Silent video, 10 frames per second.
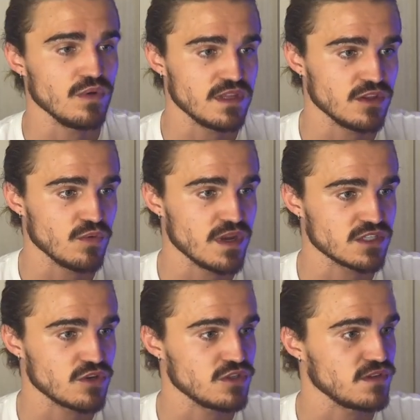within the
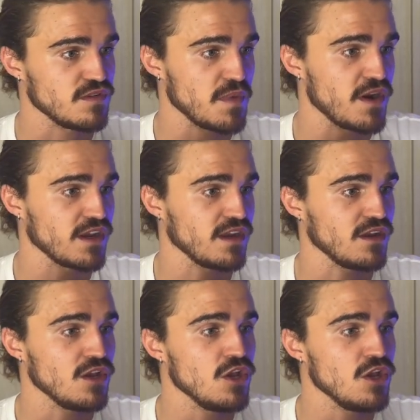West Coast of America.